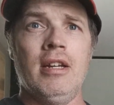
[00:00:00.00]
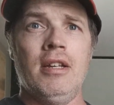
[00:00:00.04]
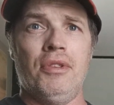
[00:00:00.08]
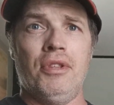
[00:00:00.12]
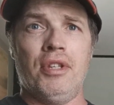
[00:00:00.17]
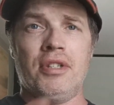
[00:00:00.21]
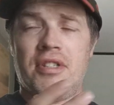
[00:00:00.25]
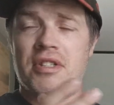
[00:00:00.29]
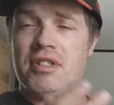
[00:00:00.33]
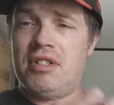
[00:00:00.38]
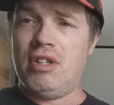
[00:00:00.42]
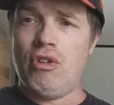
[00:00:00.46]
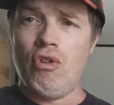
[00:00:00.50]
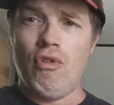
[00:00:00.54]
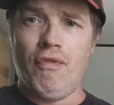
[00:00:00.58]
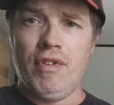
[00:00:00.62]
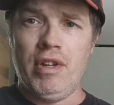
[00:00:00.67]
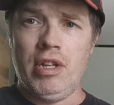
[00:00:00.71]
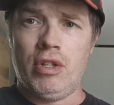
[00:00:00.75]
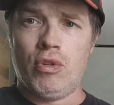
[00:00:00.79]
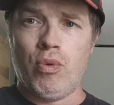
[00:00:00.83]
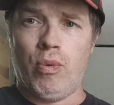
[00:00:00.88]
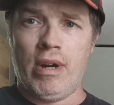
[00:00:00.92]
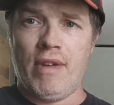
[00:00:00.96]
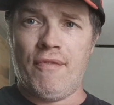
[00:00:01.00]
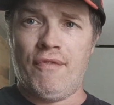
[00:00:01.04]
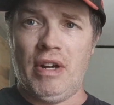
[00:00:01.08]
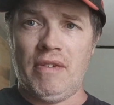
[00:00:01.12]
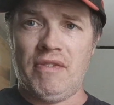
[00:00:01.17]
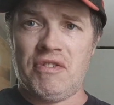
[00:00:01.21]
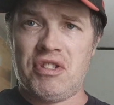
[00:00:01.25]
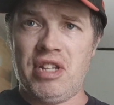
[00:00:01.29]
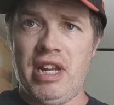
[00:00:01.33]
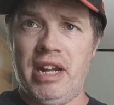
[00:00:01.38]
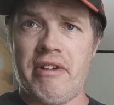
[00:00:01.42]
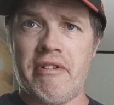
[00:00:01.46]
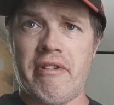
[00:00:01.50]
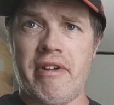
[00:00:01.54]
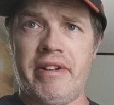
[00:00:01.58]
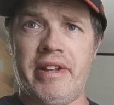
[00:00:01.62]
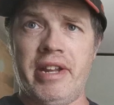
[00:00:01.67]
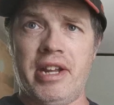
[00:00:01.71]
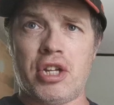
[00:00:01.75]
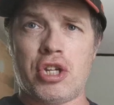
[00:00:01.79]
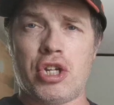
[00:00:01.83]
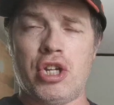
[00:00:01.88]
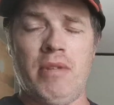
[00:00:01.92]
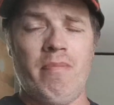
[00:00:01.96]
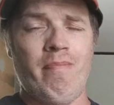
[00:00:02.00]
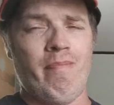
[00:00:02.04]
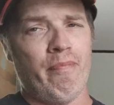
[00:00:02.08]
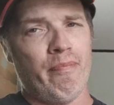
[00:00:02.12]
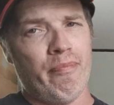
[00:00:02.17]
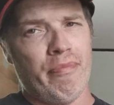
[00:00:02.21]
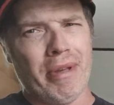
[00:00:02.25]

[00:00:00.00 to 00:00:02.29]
This is the uv25 Standard Edition.